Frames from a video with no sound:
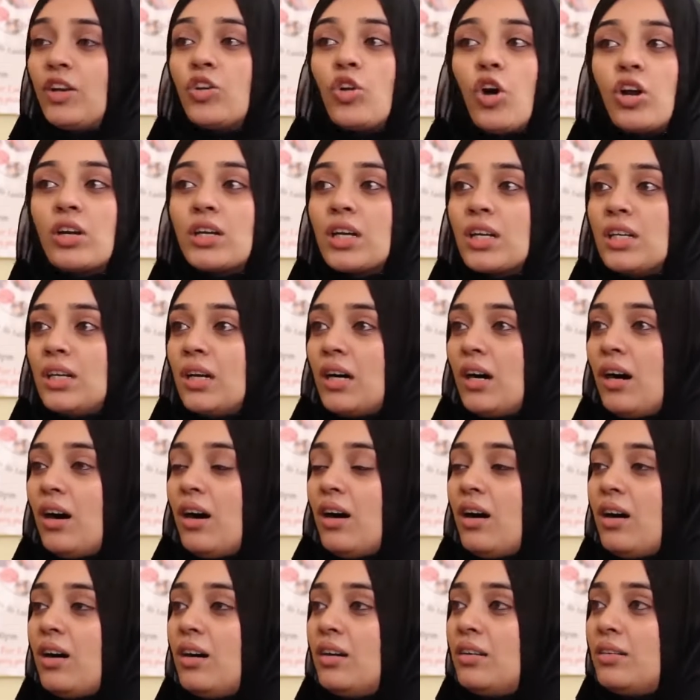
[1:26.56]

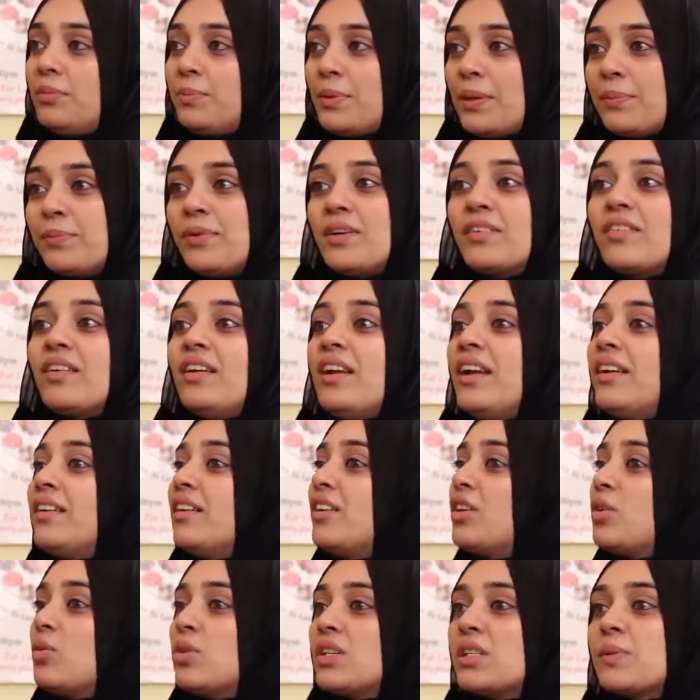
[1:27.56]
Not people
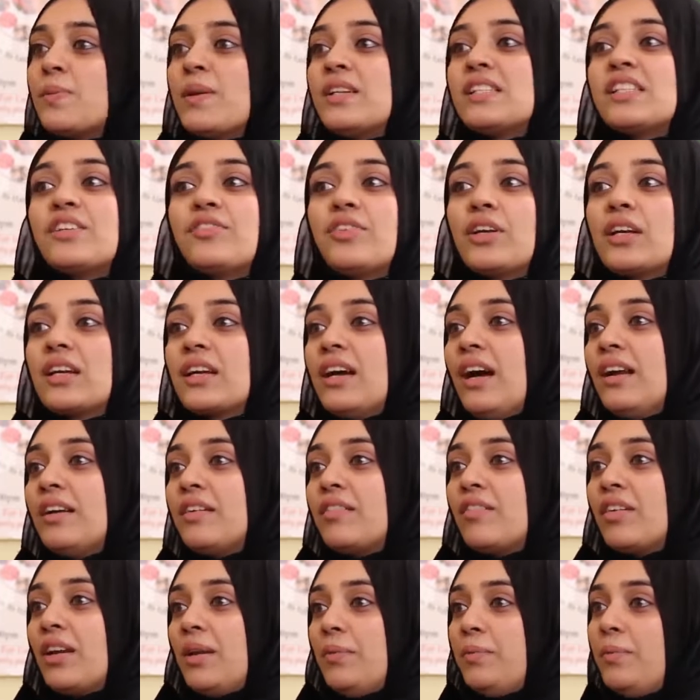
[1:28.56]
related to a specific
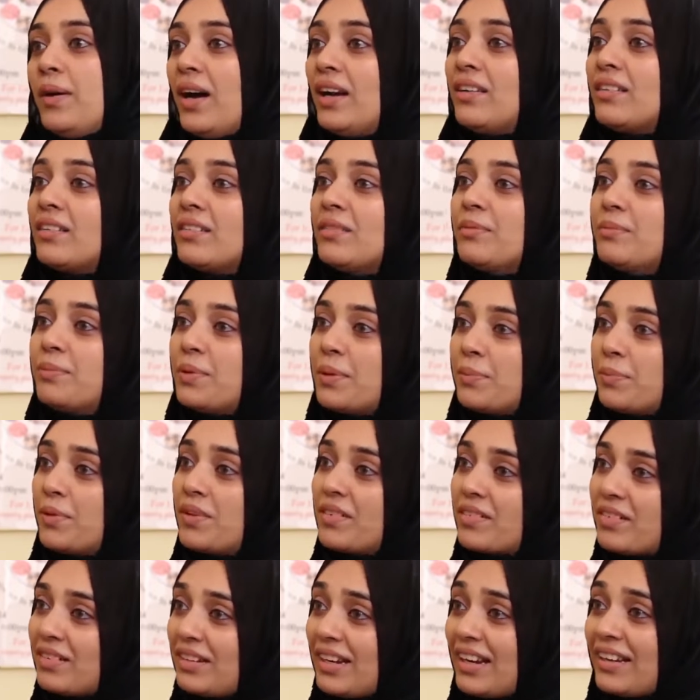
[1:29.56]
country, but
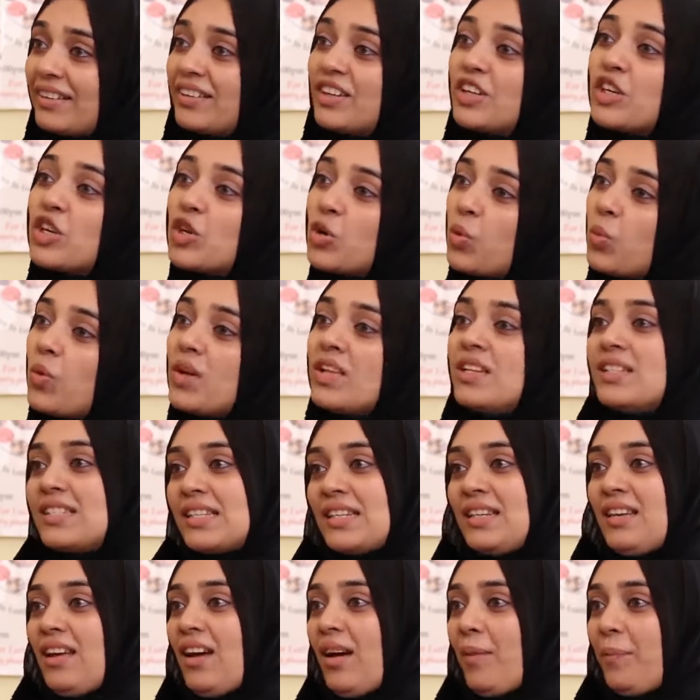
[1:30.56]
people related to
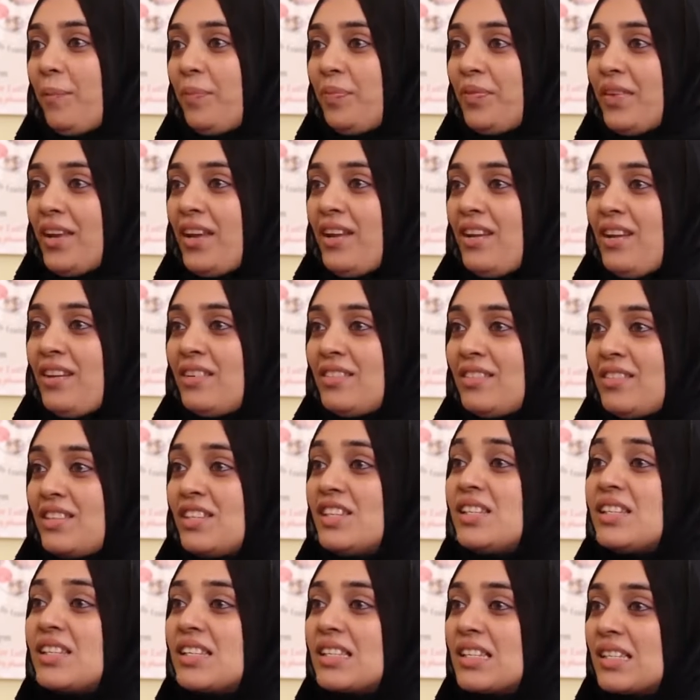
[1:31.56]
Islam.
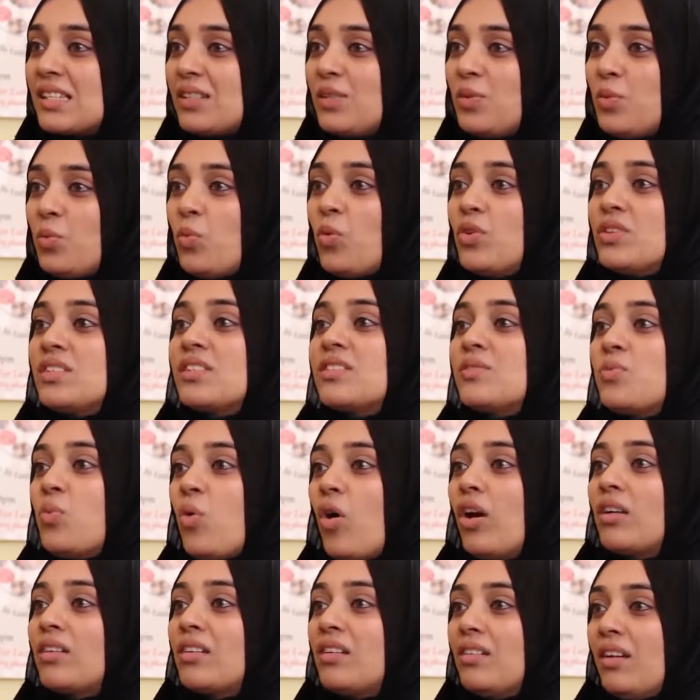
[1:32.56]
This was
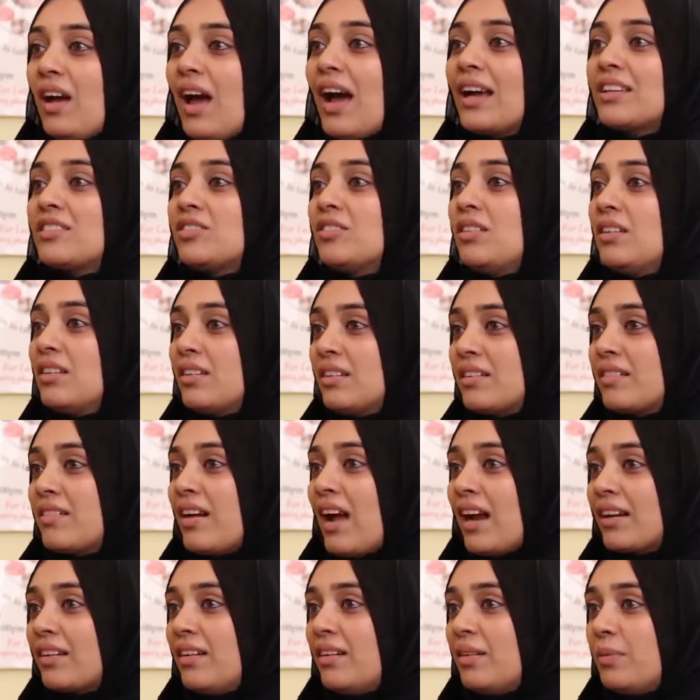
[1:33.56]
what actually
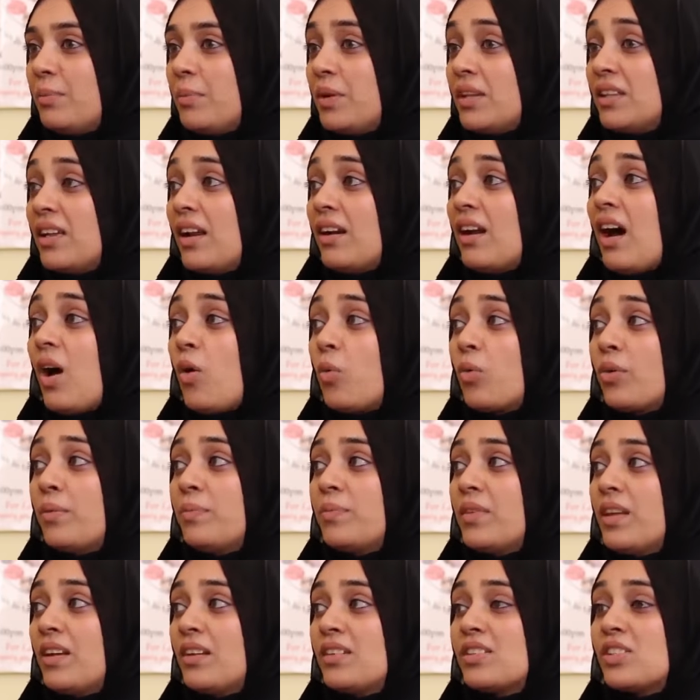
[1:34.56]
attracted me, that how
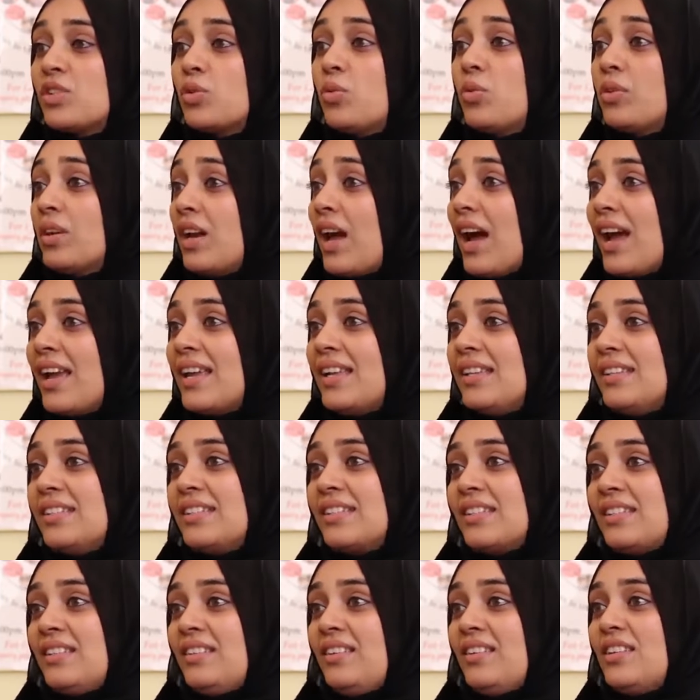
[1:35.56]
come they are so
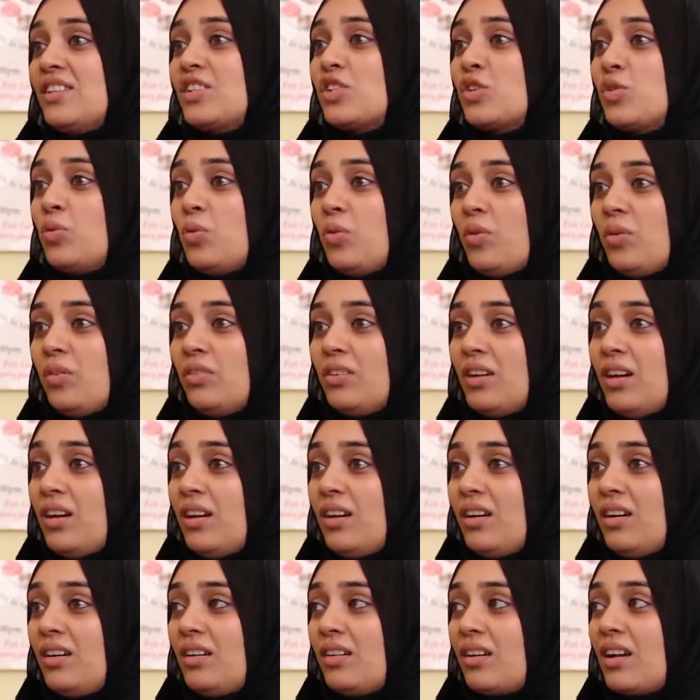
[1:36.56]
nice, they are
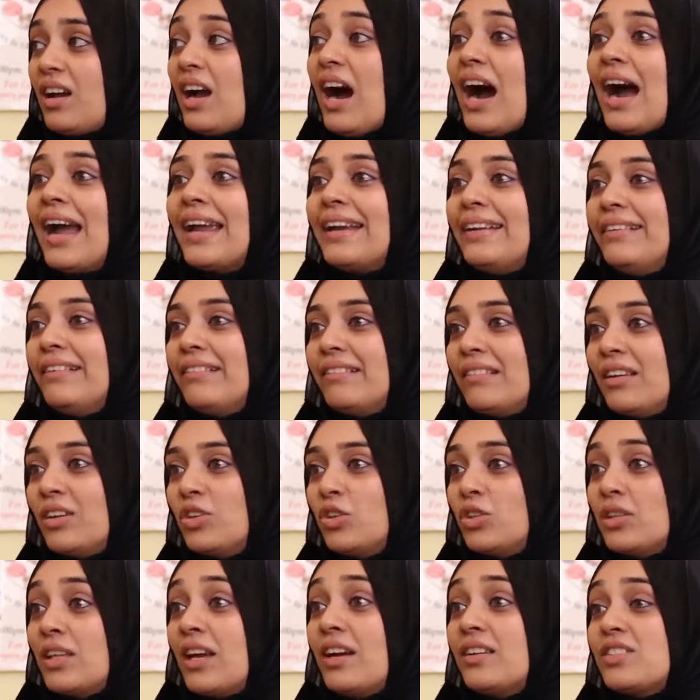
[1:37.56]
so kind,
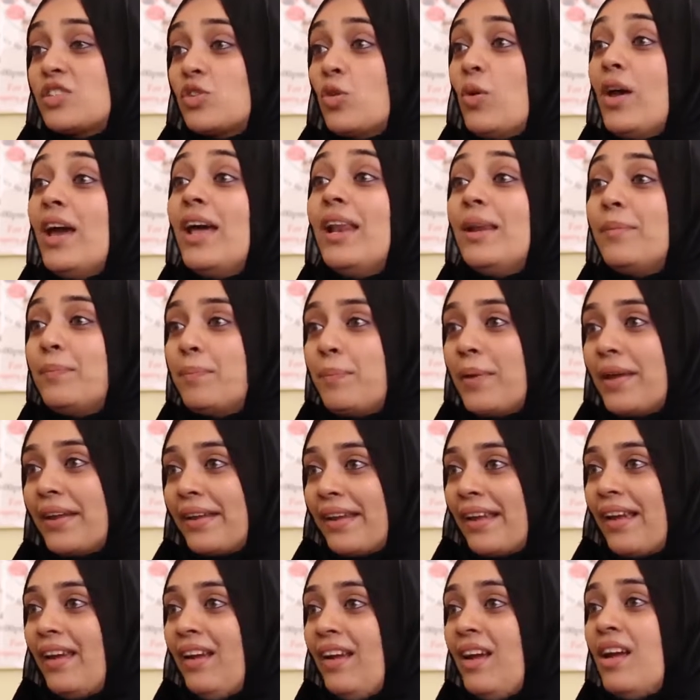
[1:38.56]
you know, they are so
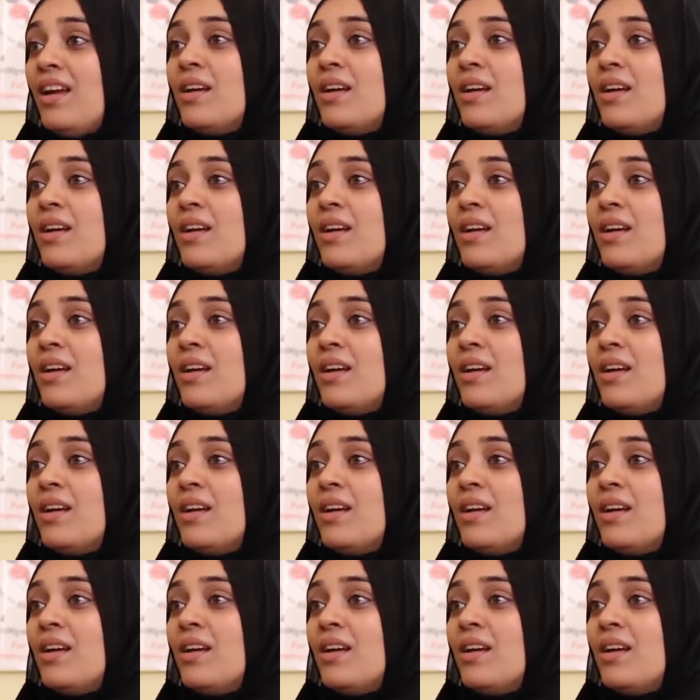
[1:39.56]
helping.